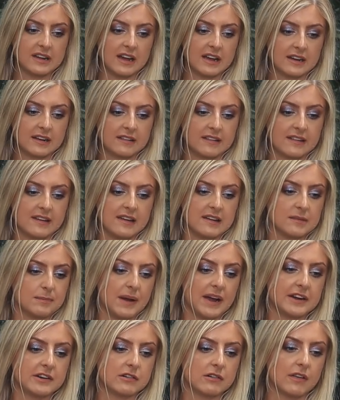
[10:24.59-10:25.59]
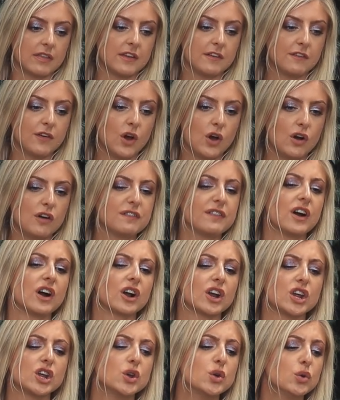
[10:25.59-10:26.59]
I can see a spider on the floor.
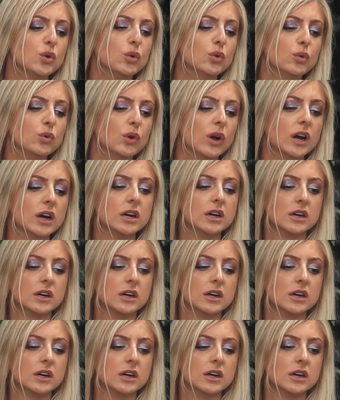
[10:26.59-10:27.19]
Fuck you.